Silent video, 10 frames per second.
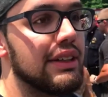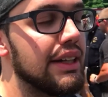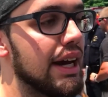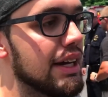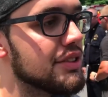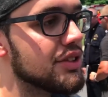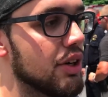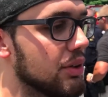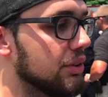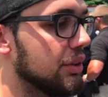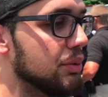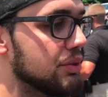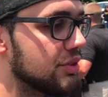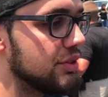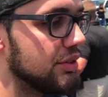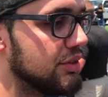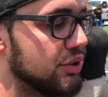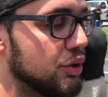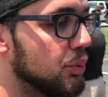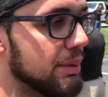Yeah, I saw, there was
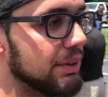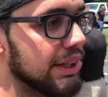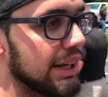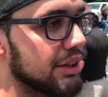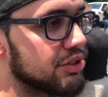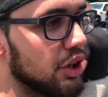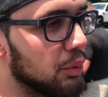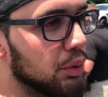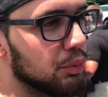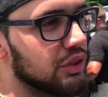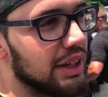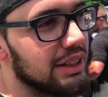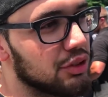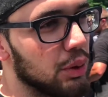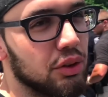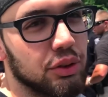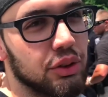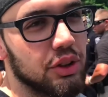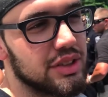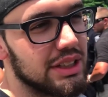two women that I saw. One was like 12
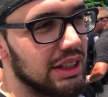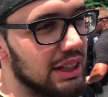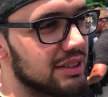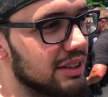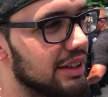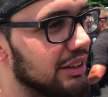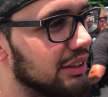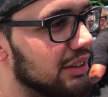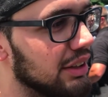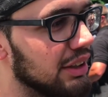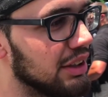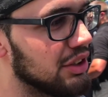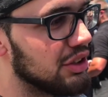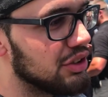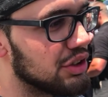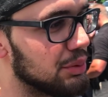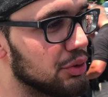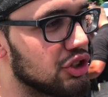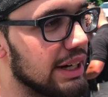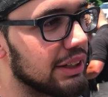or 13, I'd say, and she
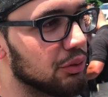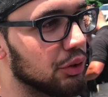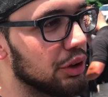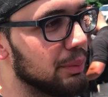was shaking really